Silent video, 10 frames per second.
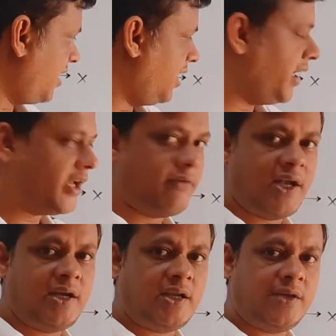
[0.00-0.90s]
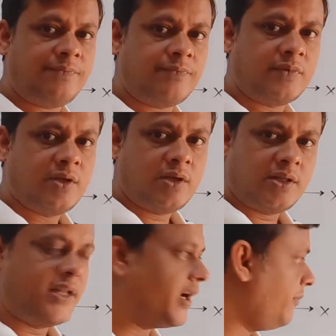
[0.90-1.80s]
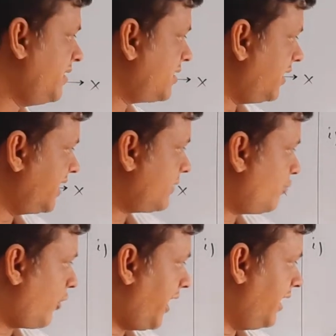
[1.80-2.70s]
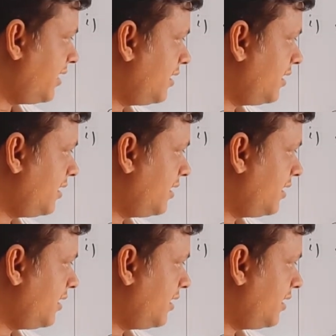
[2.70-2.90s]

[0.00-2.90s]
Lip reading: inequality, that means this point